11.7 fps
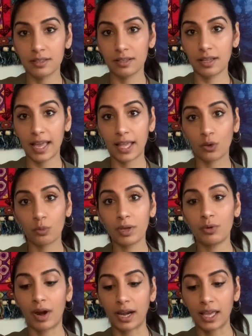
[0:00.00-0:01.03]
it'll be
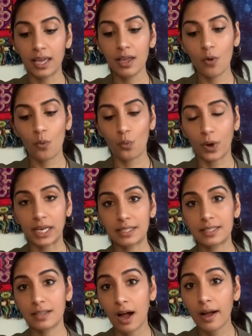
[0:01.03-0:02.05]
ready when it's
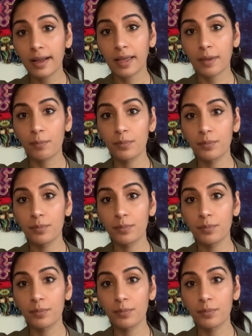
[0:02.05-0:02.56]
time.